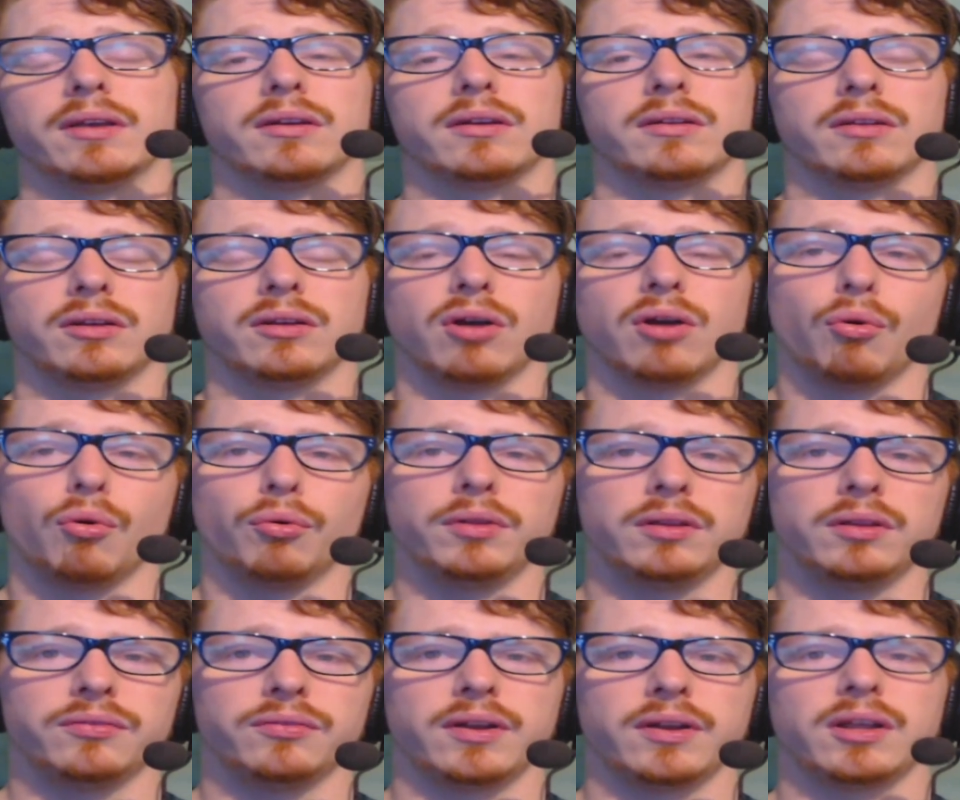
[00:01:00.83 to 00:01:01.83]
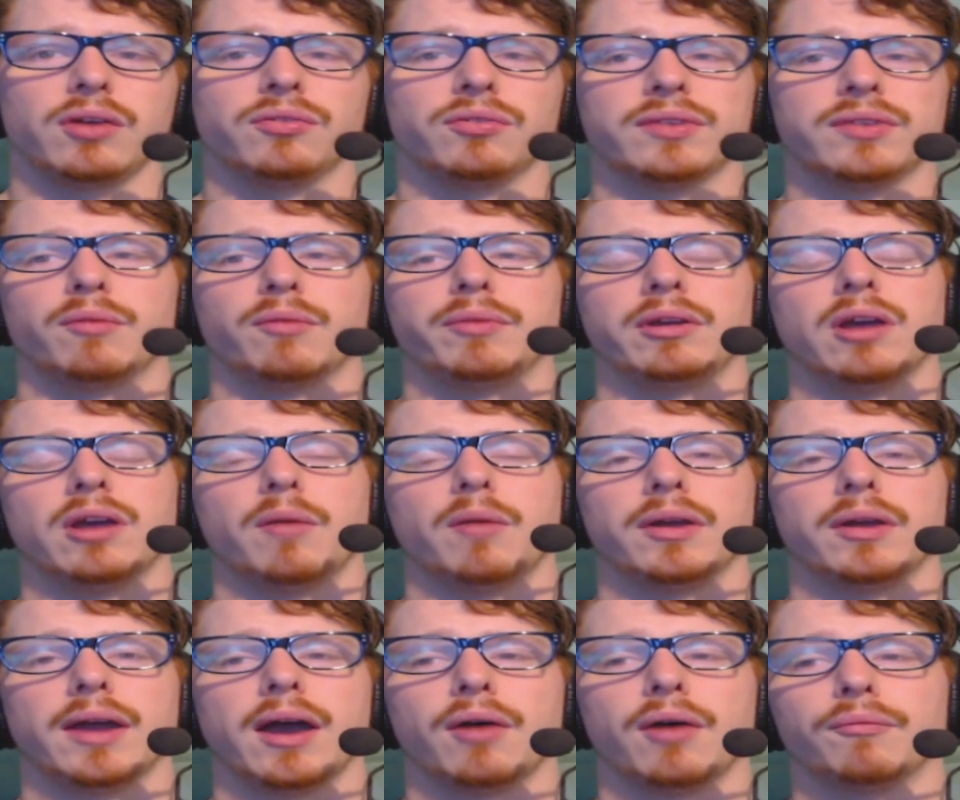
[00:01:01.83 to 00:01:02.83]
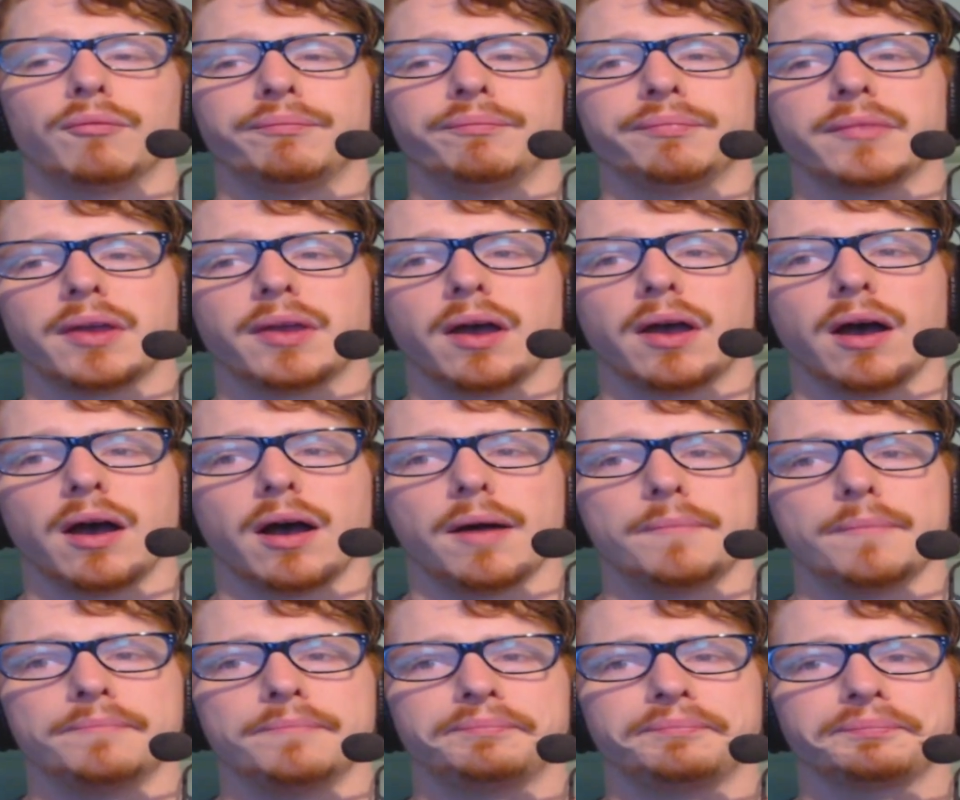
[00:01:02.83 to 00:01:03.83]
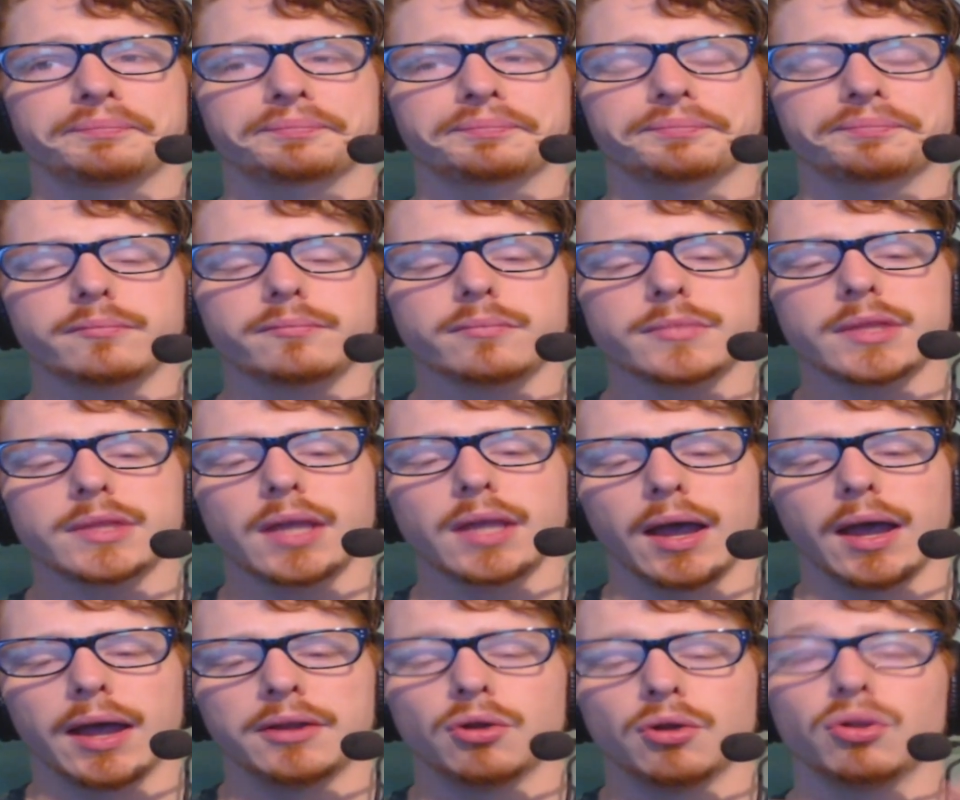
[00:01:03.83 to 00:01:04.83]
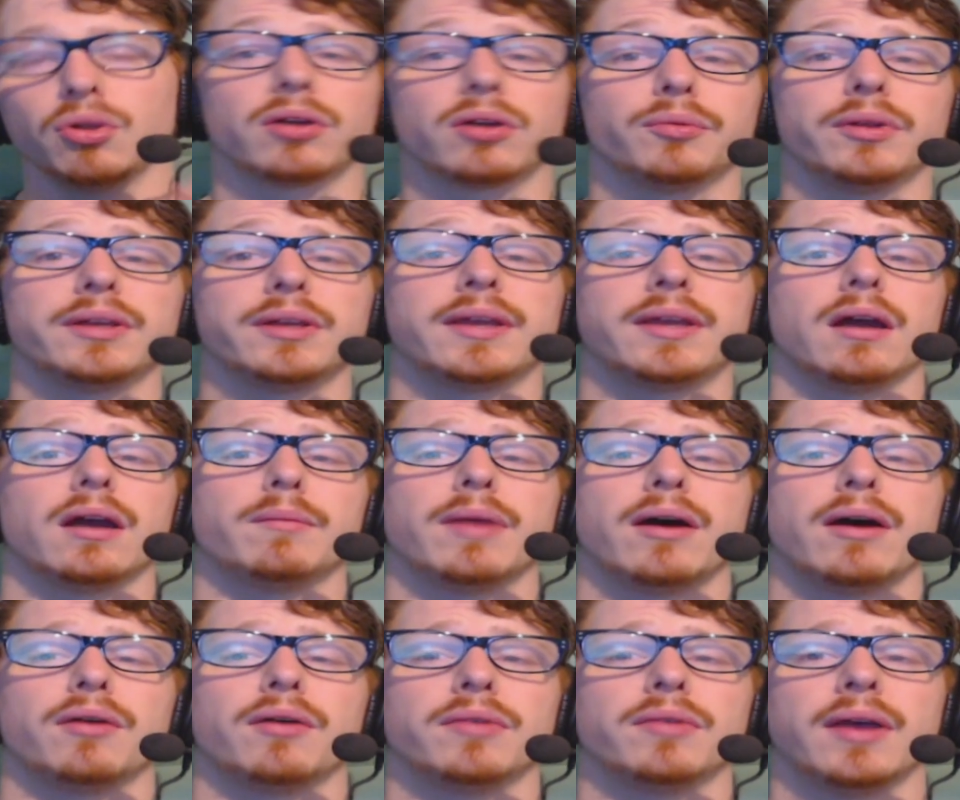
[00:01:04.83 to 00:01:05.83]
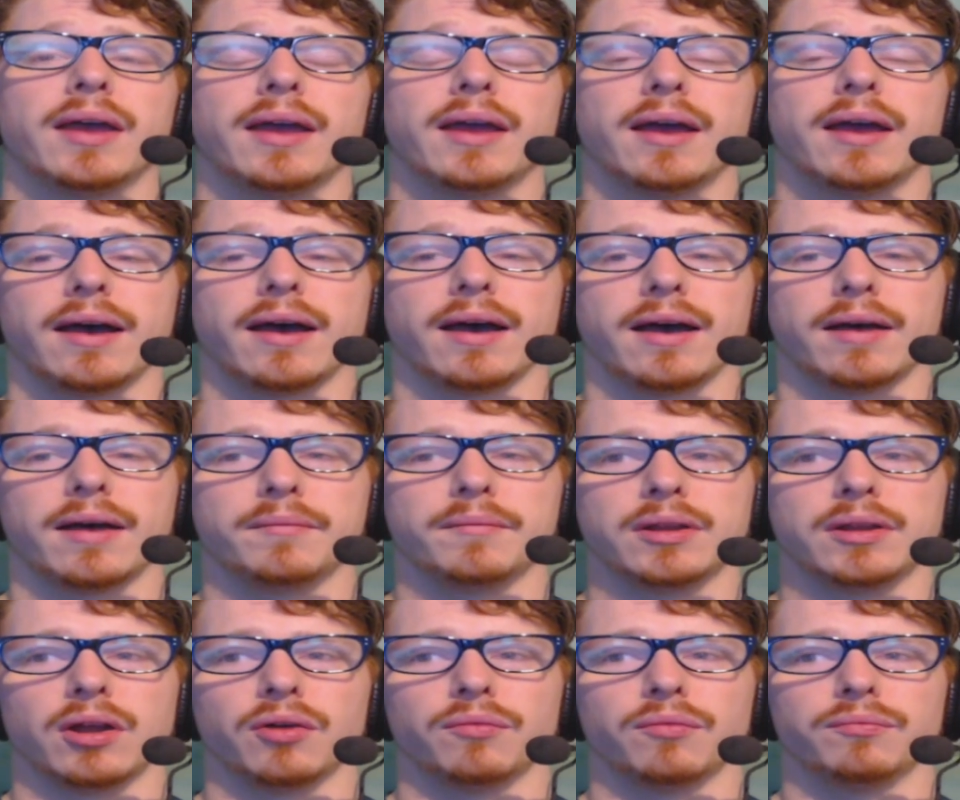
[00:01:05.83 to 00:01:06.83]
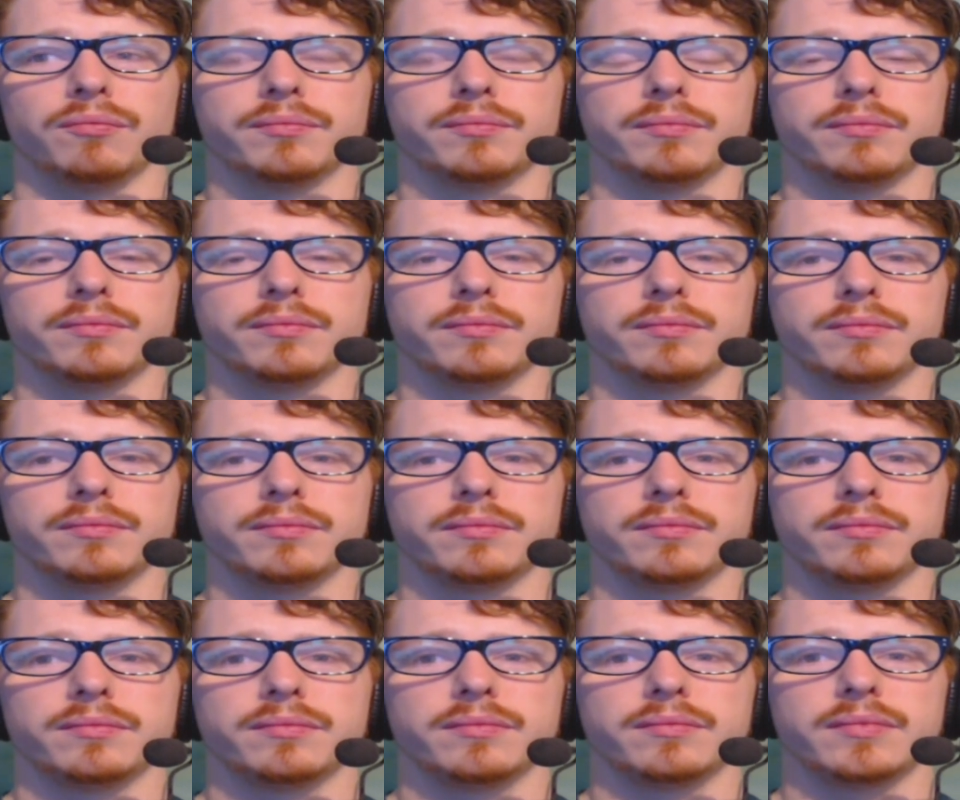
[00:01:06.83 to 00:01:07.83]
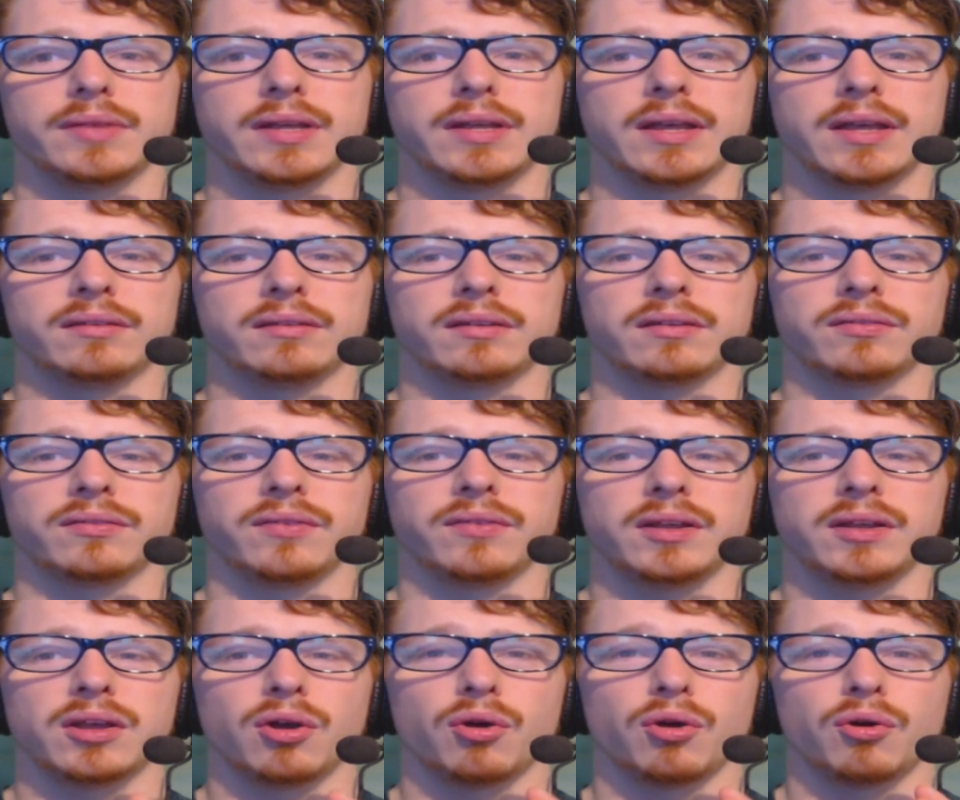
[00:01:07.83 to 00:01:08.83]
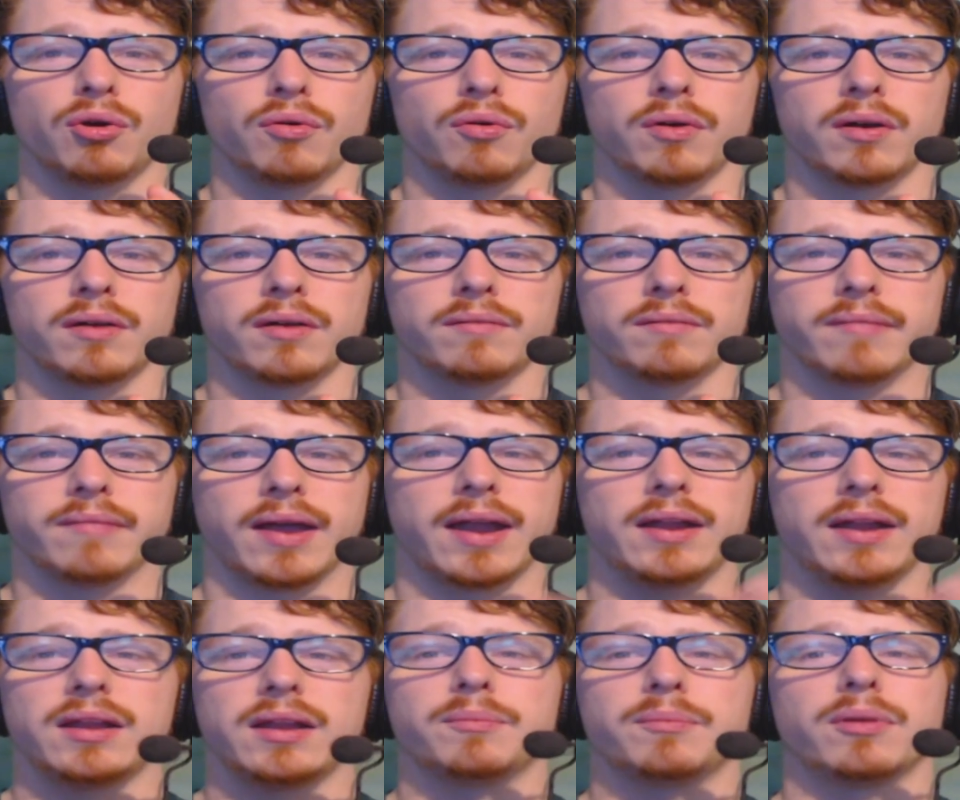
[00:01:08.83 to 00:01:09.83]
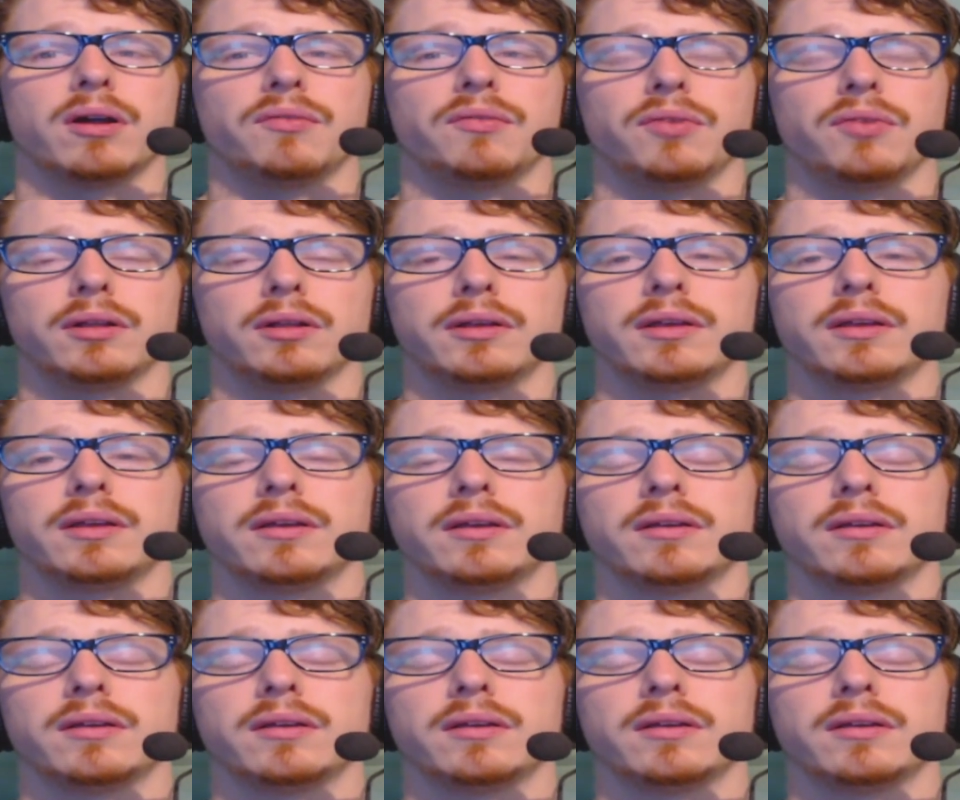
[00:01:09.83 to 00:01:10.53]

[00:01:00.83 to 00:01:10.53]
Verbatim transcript: the, the goal with these videos that will be coming out. Um, I no longer really care about, um, you know, is this video edited perfectly?